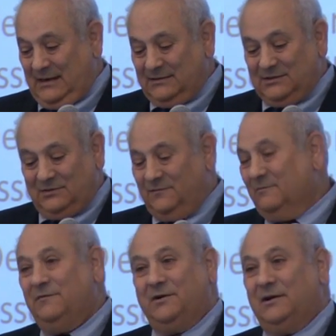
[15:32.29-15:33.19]
And so
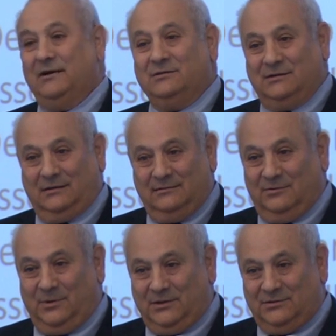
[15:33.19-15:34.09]
from the very outset,
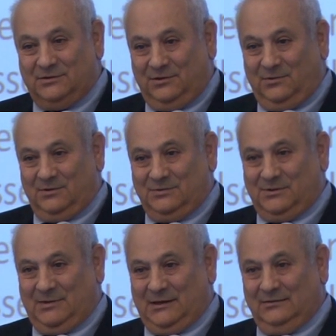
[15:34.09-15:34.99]
nobody understood what it was
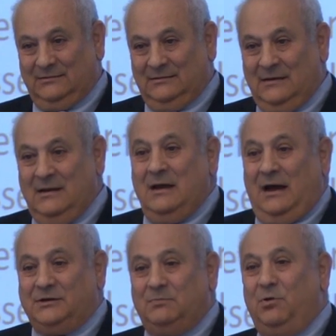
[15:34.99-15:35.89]
about.
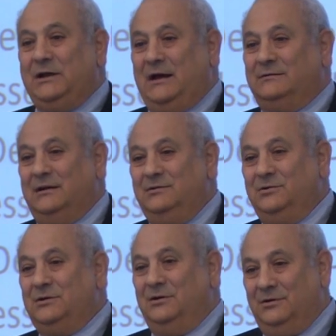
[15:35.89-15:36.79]
I should point out that
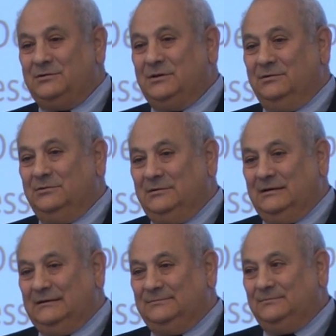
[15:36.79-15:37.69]
you can
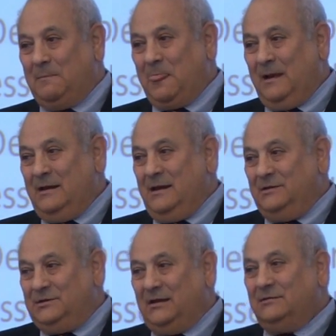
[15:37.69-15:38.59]
also
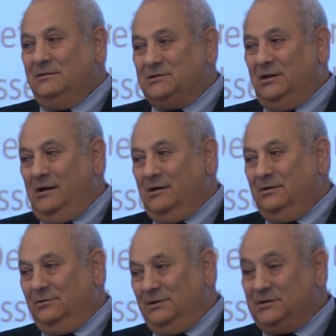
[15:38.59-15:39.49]
take these
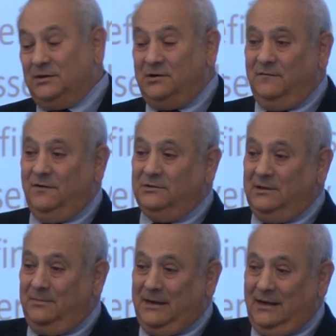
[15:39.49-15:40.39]
log units and convert
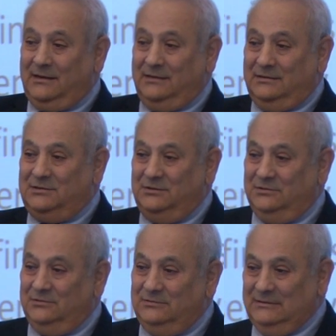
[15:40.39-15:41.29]
them back
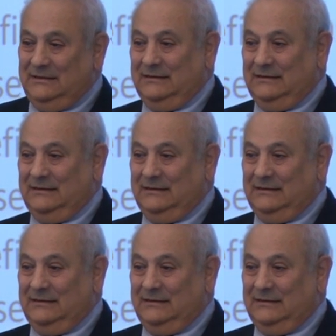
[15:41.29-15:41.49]
into